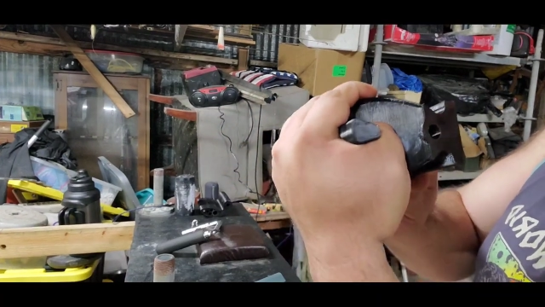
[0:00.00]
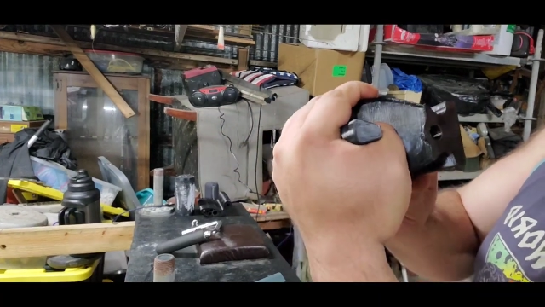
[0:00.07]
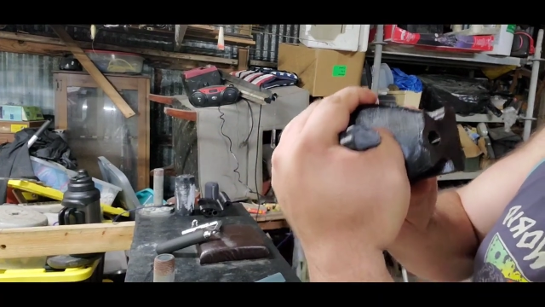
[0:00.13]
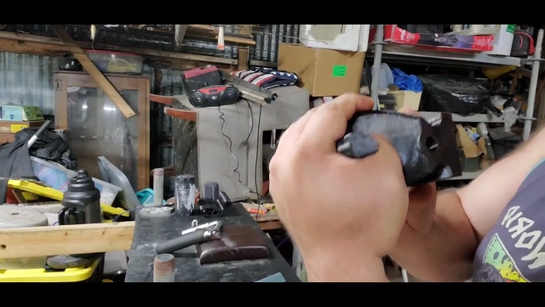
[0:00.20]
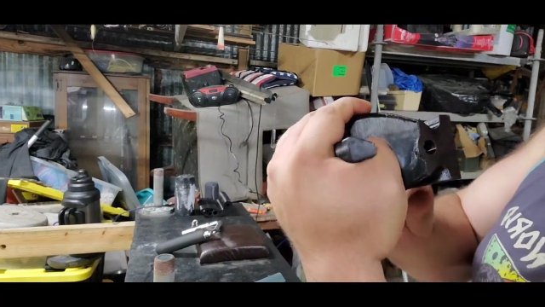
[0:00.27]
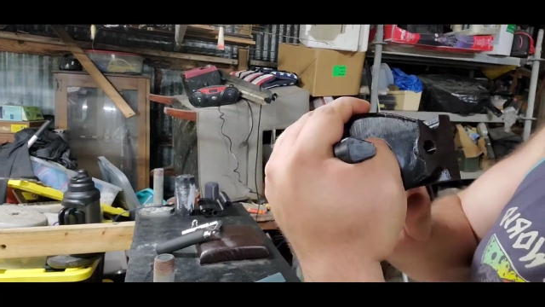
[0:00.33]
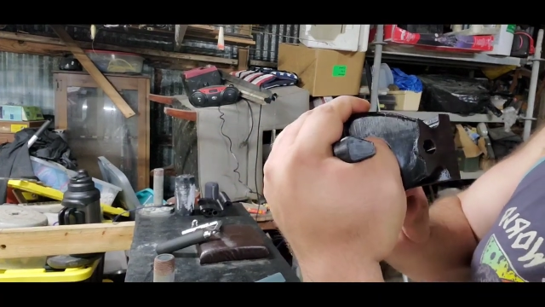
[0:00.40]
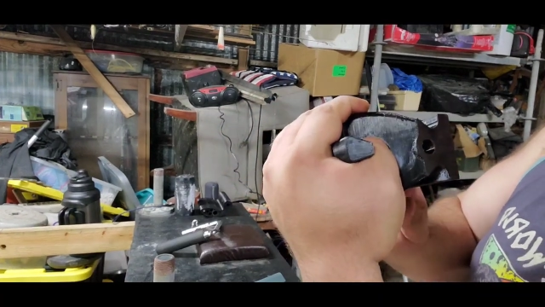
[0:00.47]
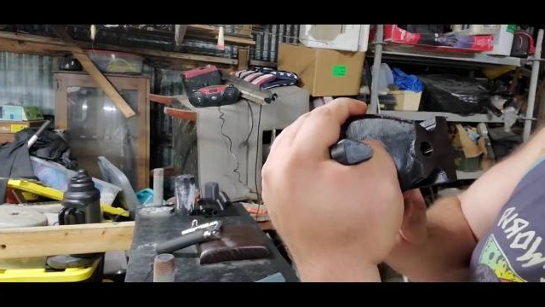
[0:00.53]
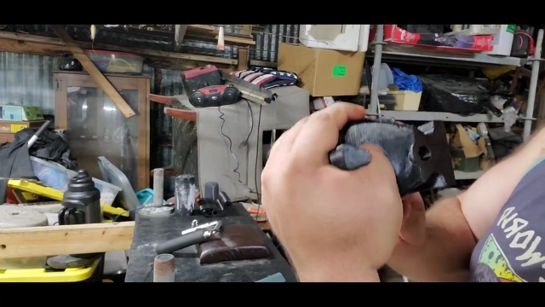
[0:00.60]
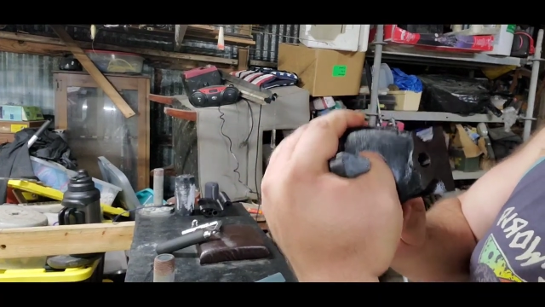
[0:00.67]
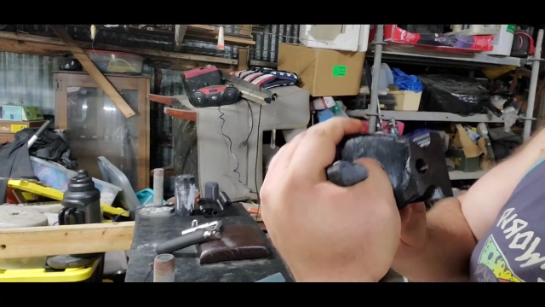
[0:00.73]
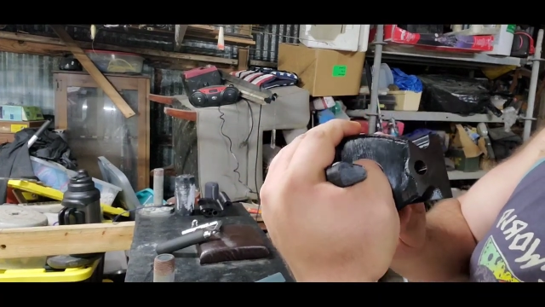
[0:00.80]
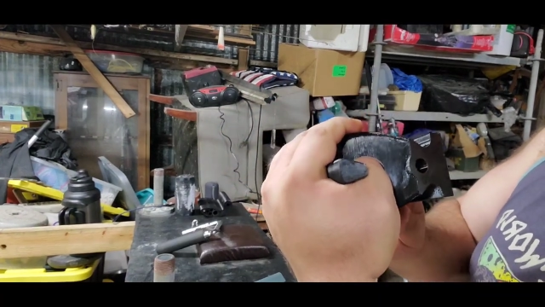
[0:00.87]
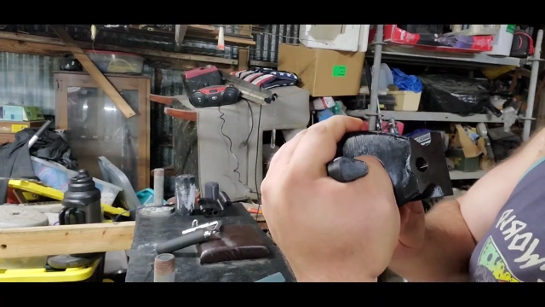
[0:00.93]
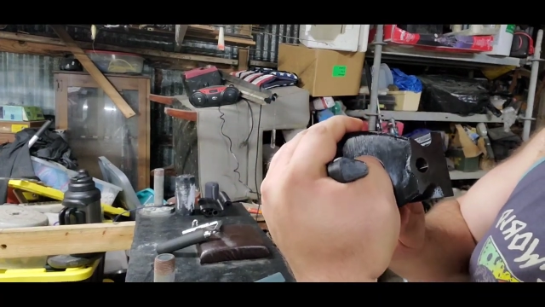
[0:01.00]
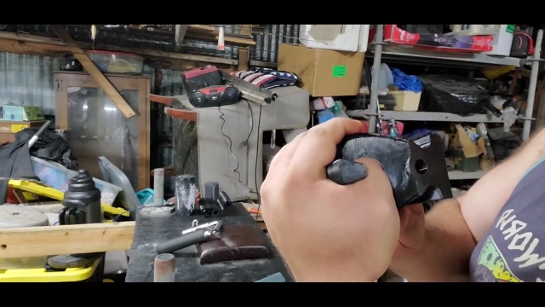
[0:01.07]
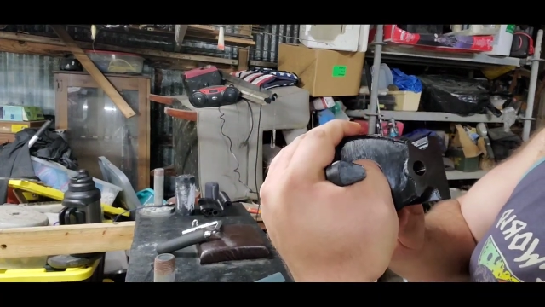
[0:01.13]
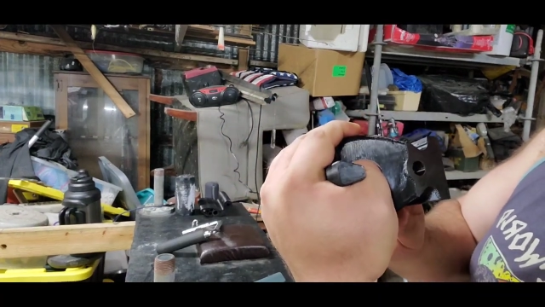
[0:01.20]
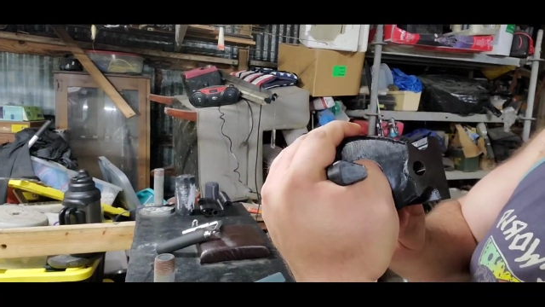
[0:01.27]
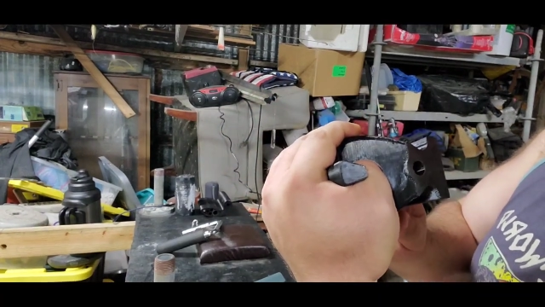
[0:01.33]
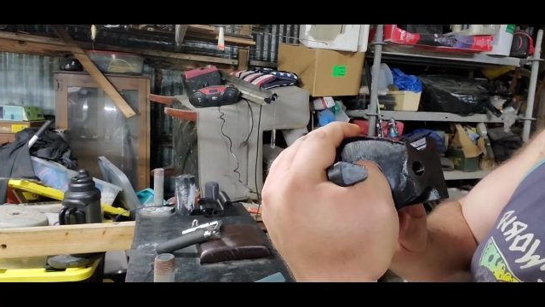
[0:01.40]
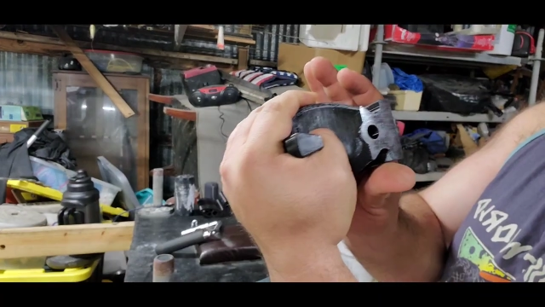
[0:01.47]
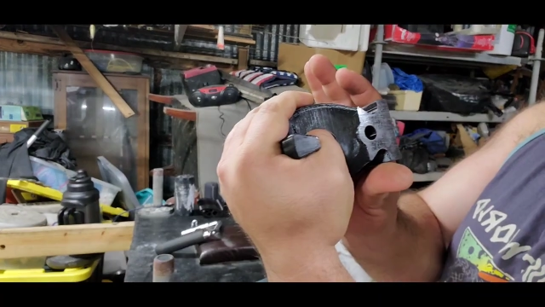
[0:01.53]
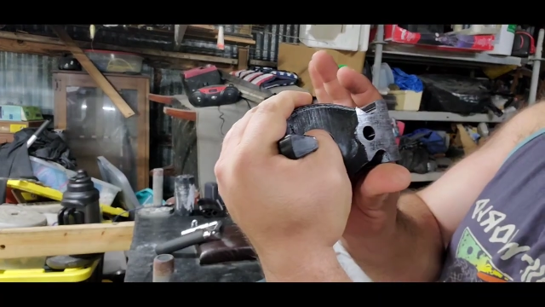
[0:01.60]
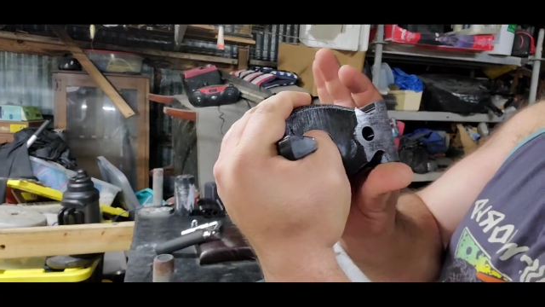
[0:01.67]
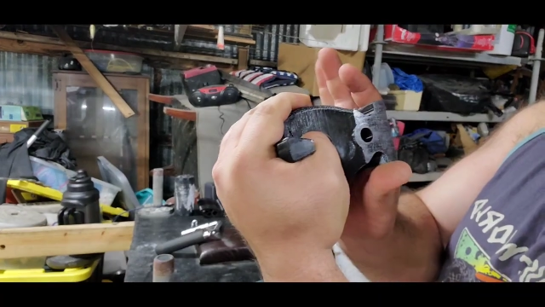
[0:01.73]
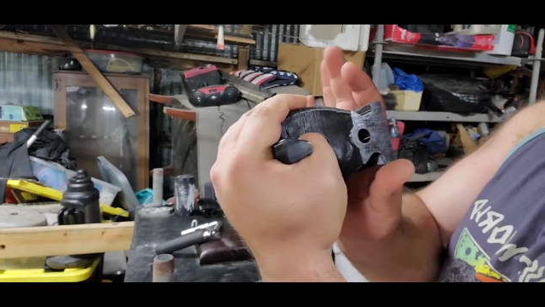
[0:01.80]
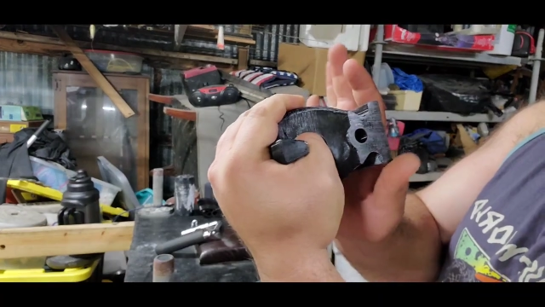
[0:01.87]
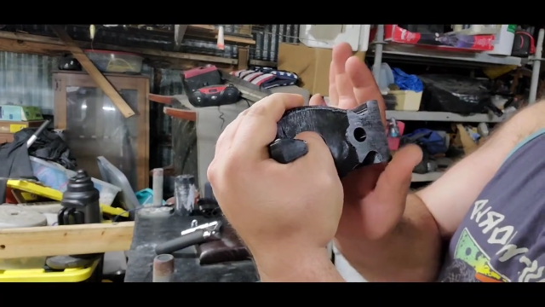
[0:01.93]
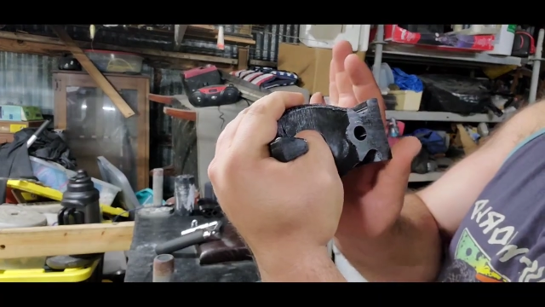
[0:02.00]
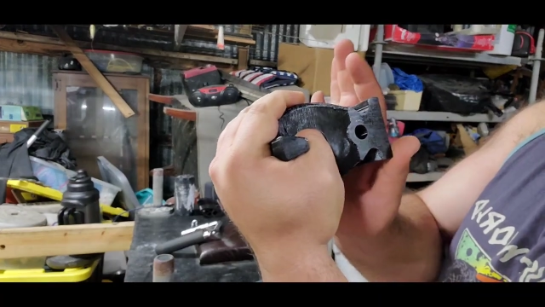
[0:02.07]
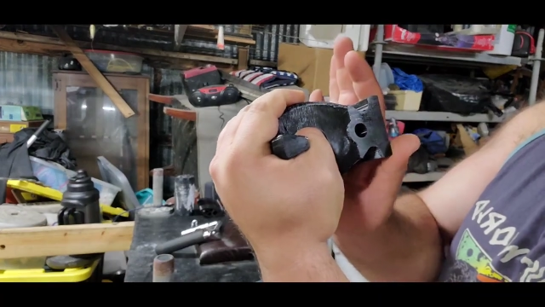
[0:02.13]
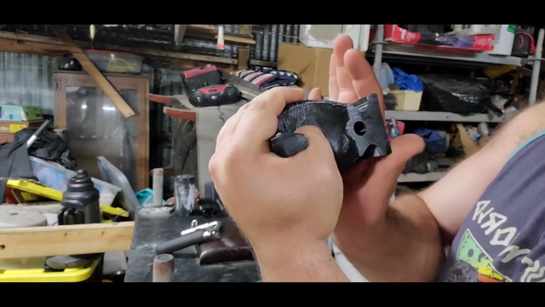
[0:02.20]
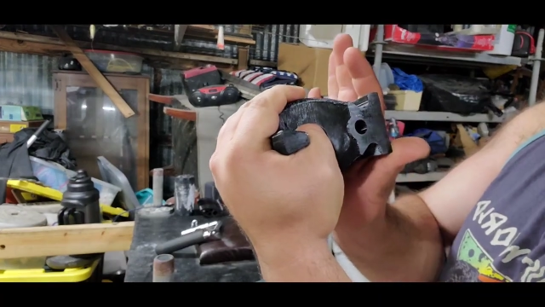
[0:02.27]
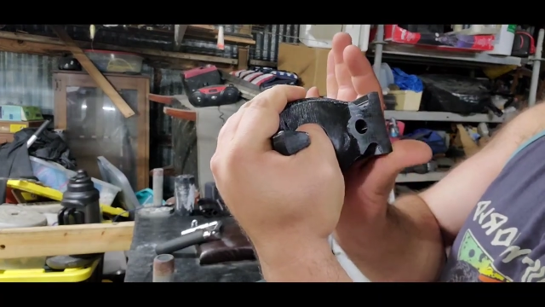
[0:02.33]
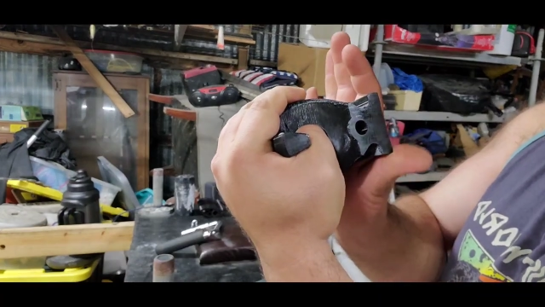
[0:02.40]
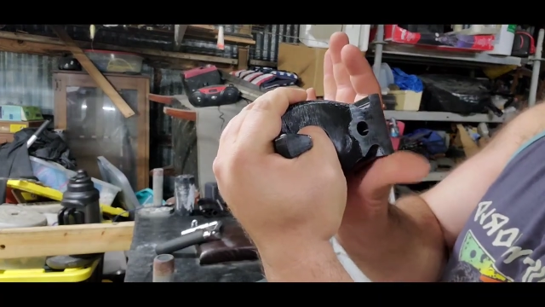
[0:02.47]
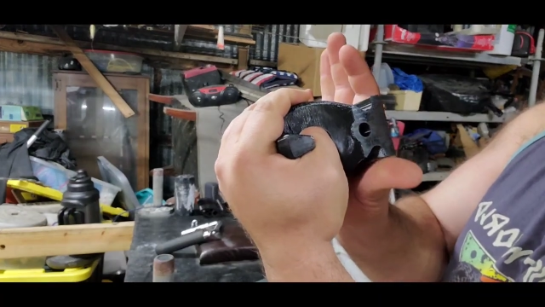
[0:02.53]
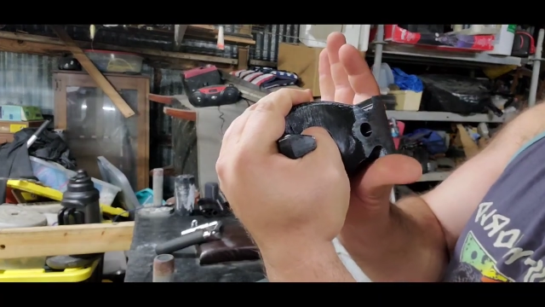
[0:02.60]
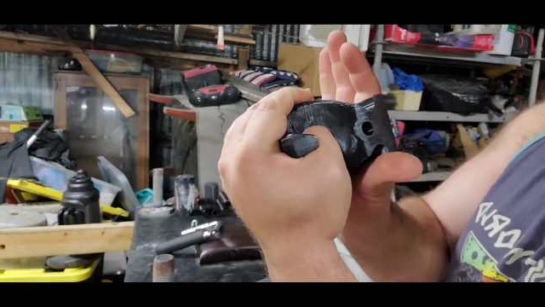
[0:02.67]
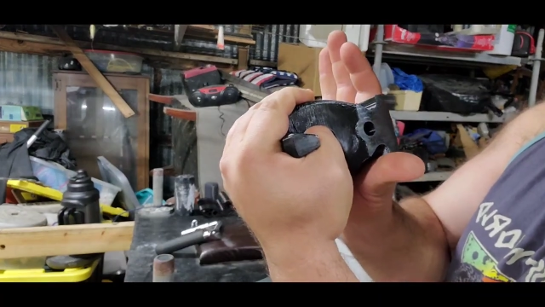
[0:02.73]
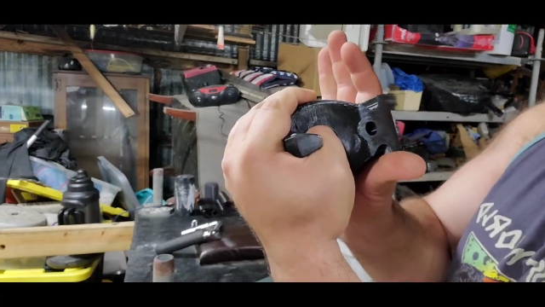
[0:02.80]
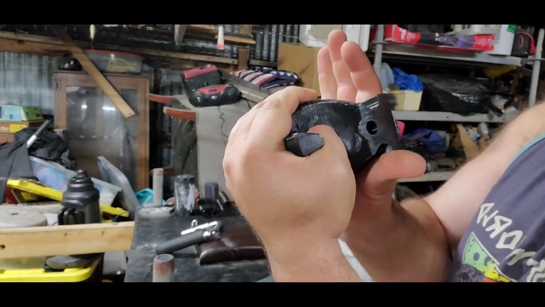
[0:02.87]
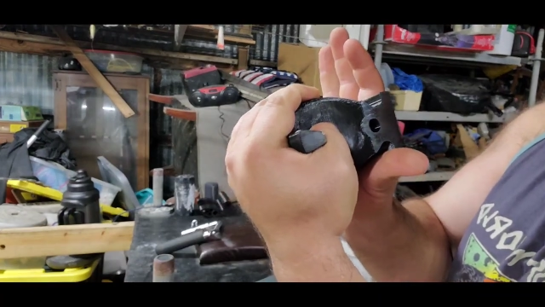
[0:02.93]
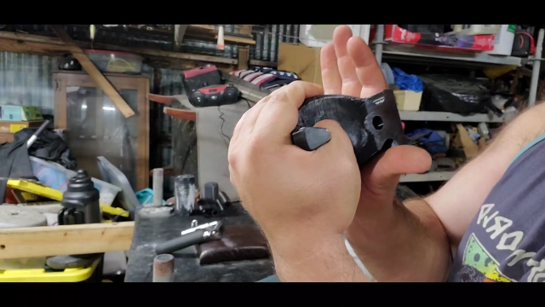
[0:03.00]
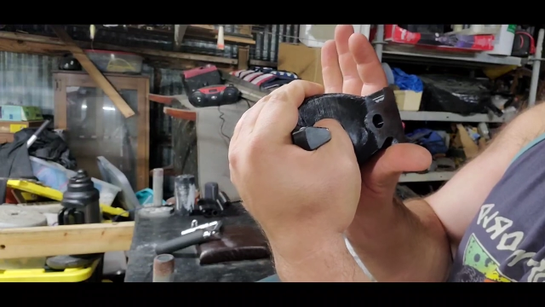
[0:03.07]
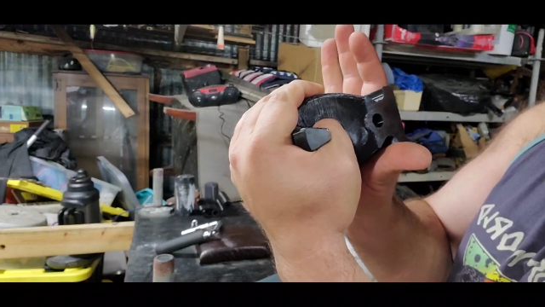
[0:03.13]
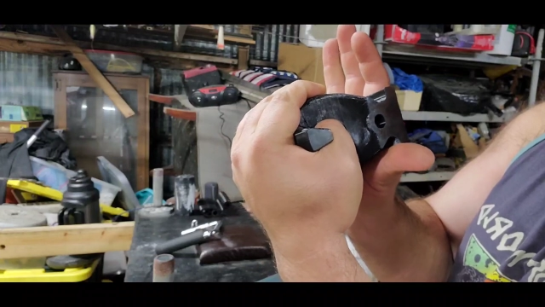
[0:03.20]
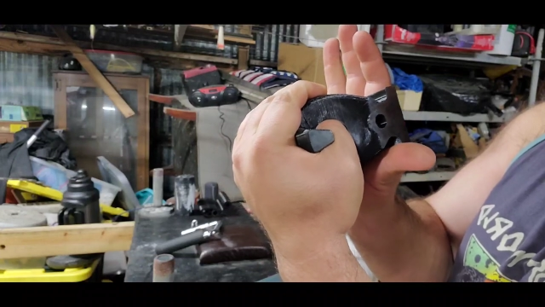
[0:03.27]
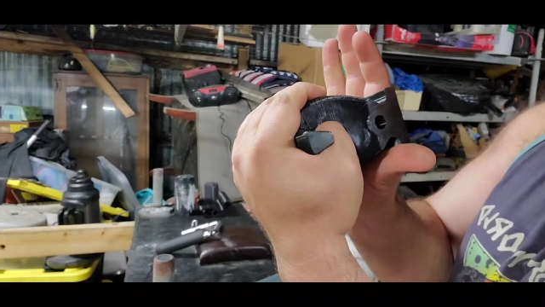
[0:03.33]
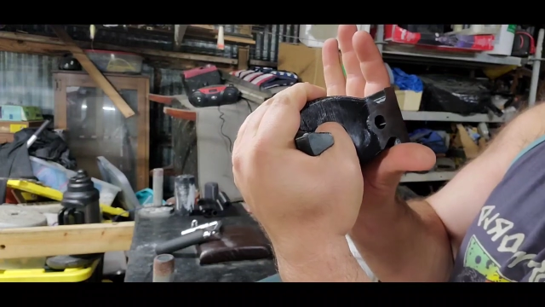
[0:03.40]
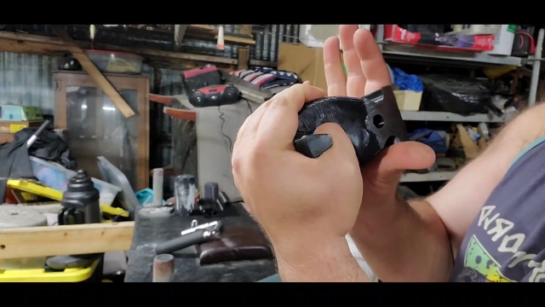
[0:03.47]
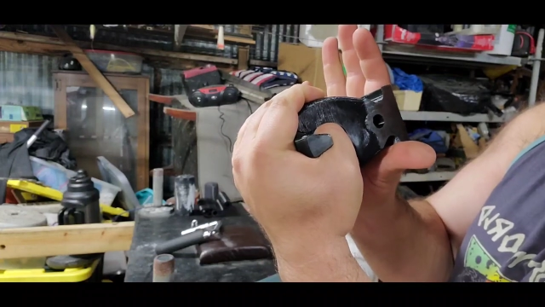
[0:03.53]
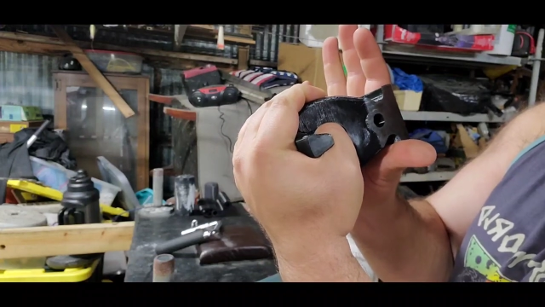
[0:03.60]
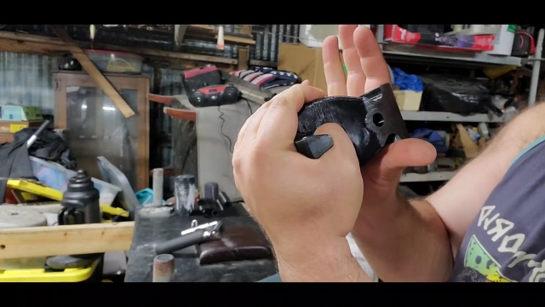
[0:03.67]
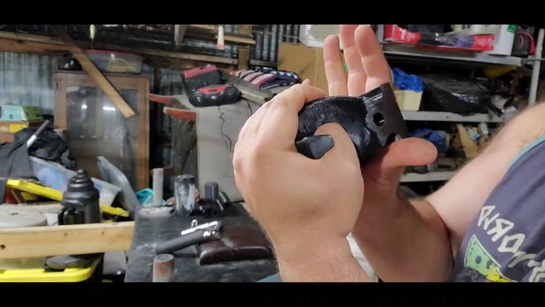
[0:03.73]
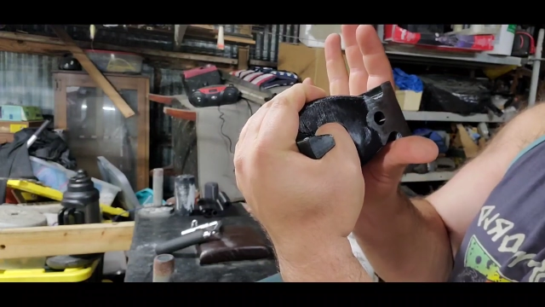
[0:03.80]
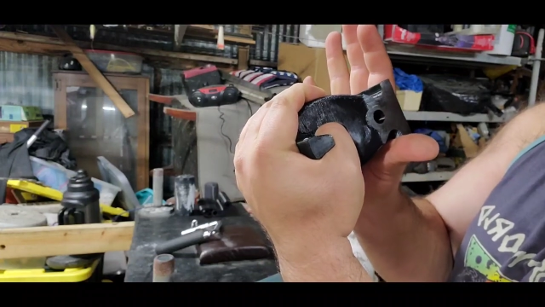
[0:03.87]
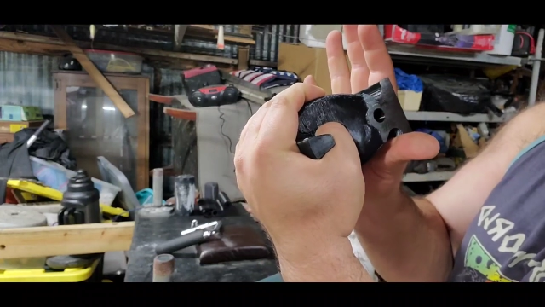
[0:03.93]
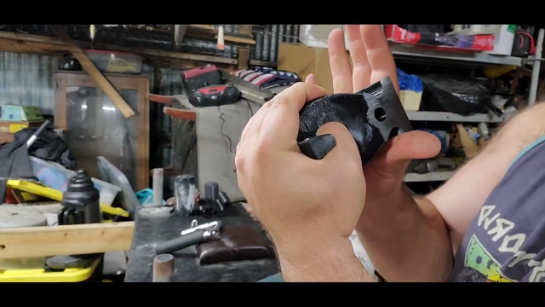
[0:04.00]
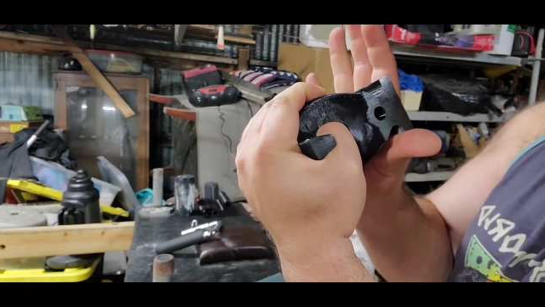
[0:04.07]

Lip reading: [unreadable: no face in view]